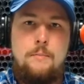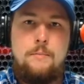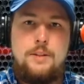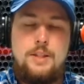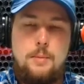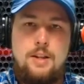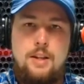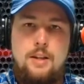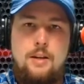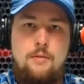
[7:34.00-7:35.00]
Some of
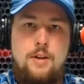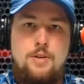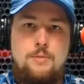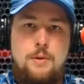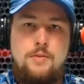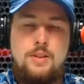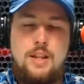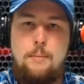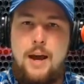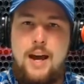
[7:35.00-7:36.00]
the Avengers movies
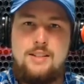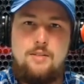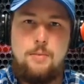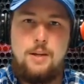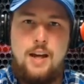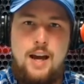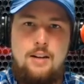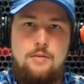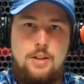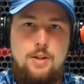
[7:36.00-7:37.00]
in the past have been
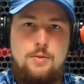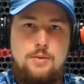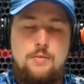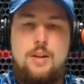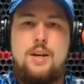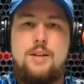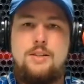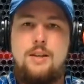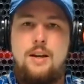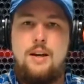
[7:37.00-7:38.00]
kind of accused of
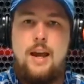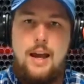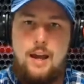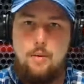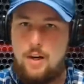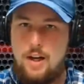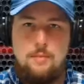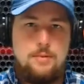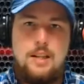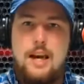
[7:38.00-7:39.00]
this. And when it
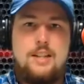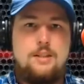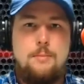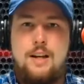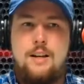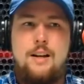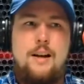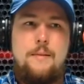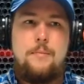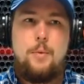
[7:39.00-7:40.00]
comes to the X Men,
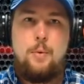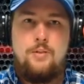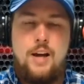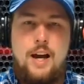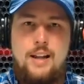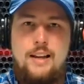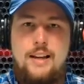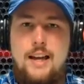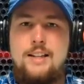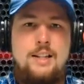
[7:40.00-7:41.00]
when you've got like
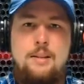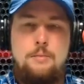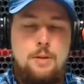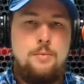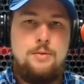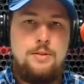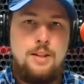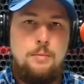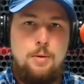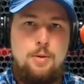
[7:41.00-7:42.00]
18 mutants
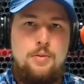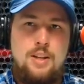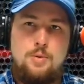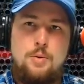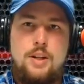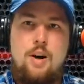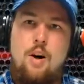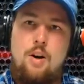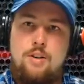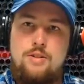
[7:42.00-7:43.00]
in a movie, it's really
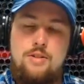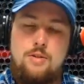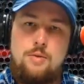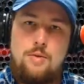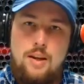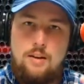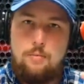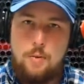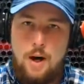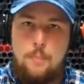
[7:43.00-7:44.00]
hard to
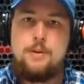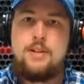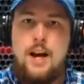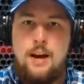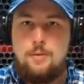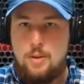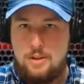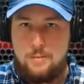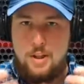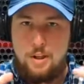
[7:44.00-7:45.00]
give proper time to
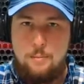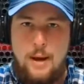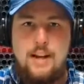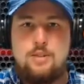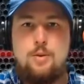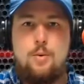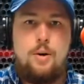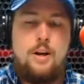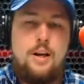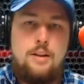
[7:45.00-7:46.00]
explain their
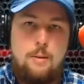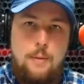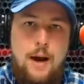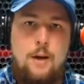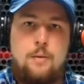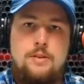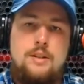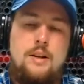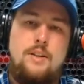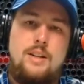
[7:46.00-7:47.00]
backstory and their powers
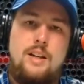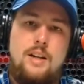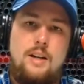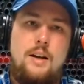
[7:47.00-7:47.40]
and everything.